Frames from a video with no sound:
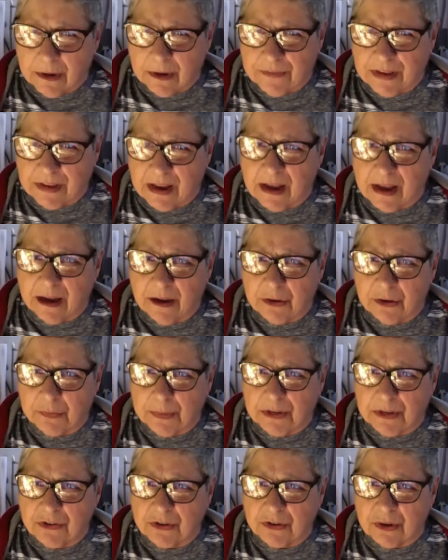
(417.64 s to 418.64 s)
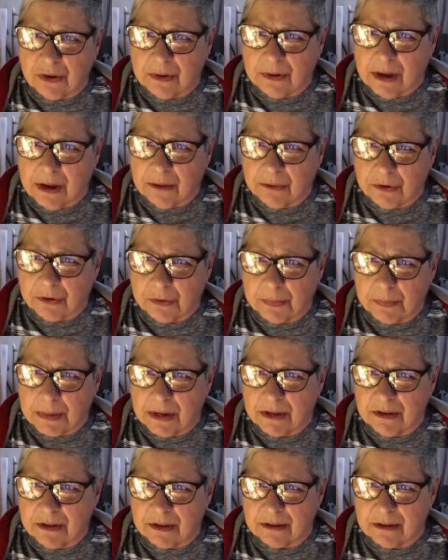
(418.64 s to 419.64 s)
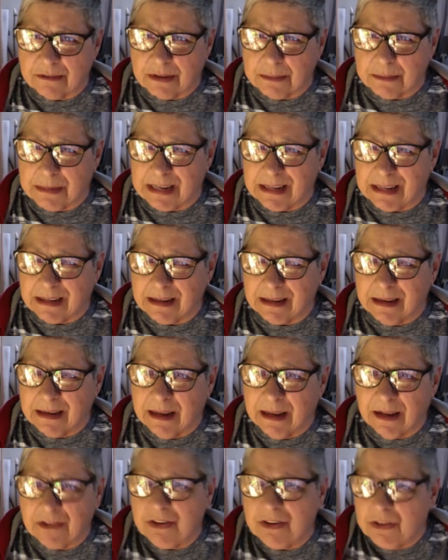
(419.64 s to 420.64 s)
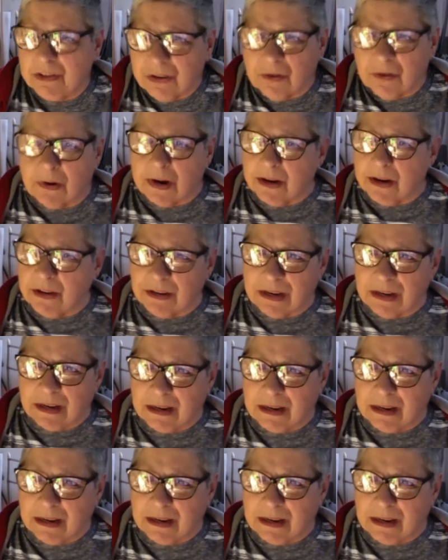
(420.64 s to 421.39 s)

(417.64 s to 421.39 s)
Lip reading: the guy has been so non-responsive. I mean, that's just crazy.